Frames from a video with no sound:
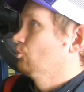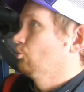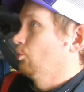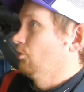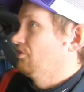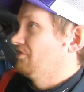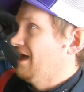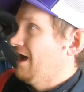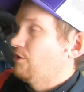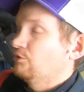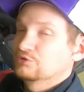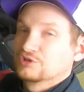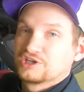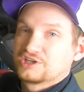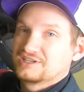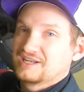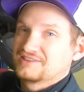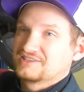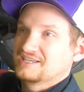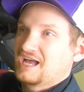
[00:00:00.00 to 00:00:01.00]
Without
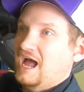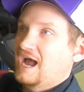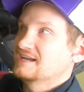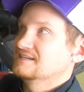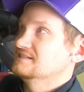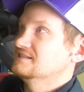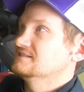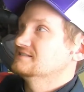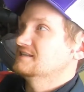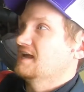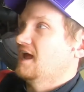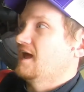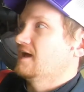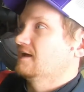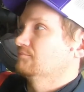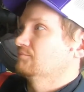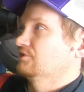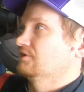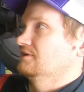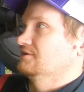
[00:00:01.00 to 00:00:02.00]
looking at the ID
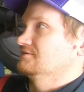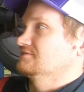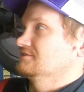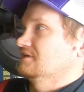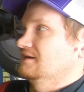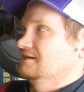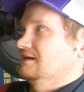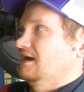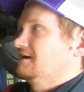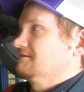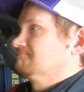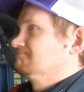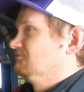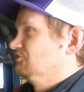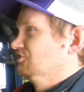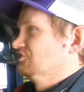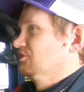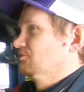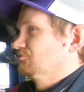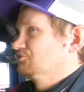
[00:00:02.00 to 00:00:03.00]
tag, because like I
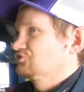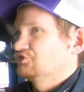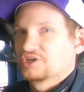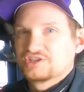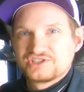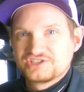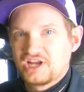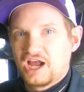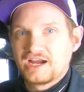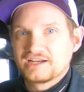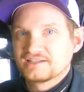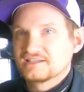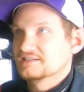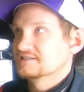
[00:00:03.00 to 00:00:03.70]
really don't trust the ID